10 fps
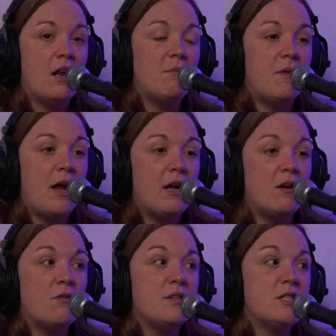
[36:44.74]
And I'm like,
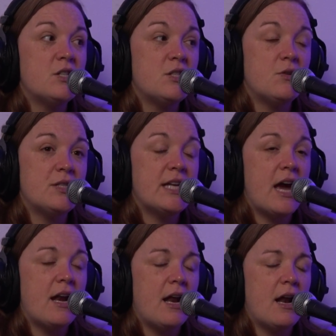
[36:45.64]
oh, this is so
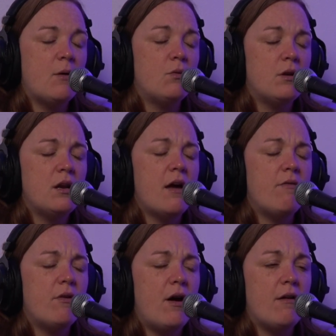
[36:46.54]
sad. And I will
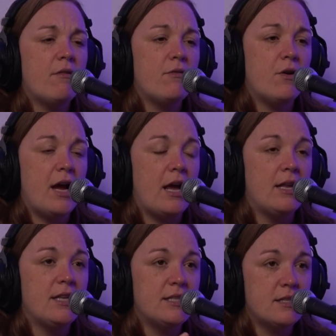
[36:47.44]
never, ever forget.
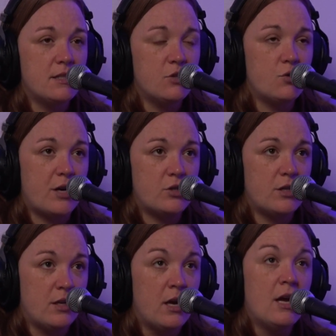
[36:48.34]
And this is the
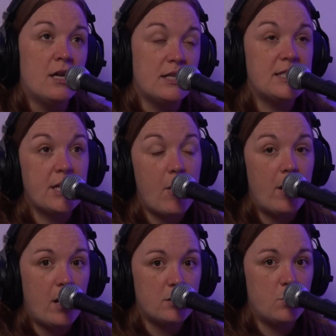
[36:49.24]
direction. This is how I
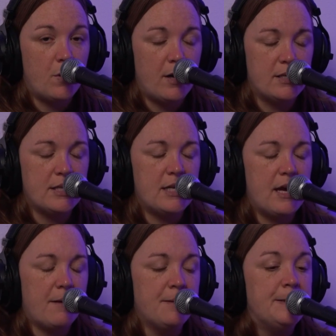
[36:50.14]
got to where I did
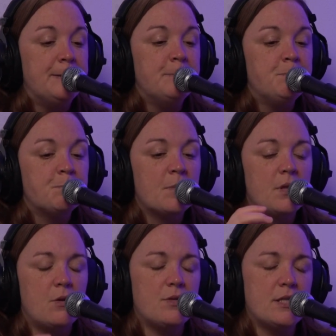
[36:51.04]
get.
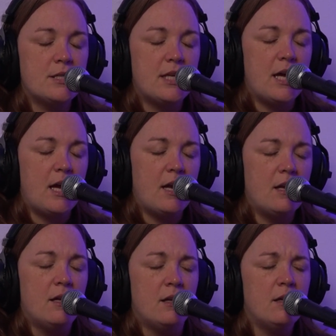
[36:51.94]
There was this
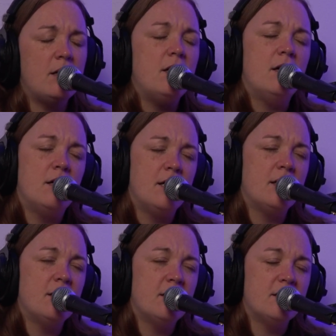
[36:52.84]
kid. Oh,
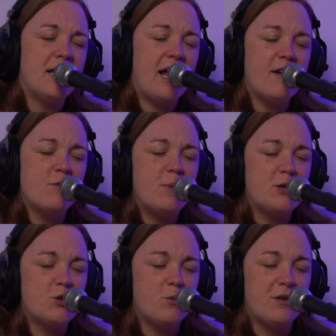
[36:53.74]
like I have a
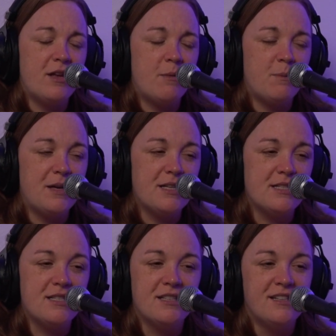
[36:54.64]
picture with him
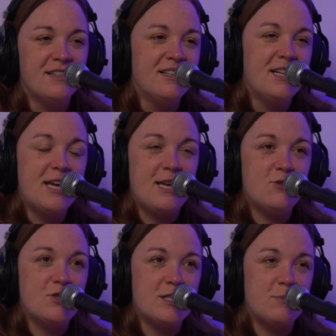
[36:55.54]
because
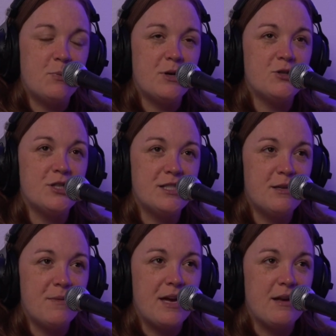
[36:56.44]
he's just precious
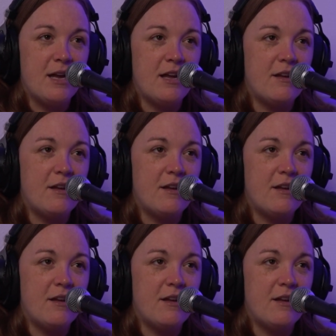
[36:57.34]
to me. And